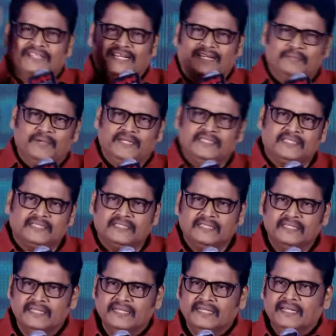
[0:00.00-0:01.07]
3 months.
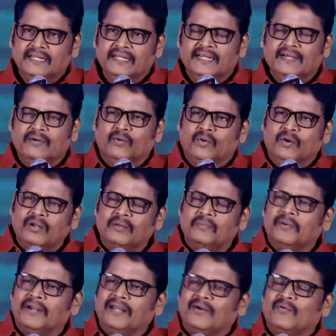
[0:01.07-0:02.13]
What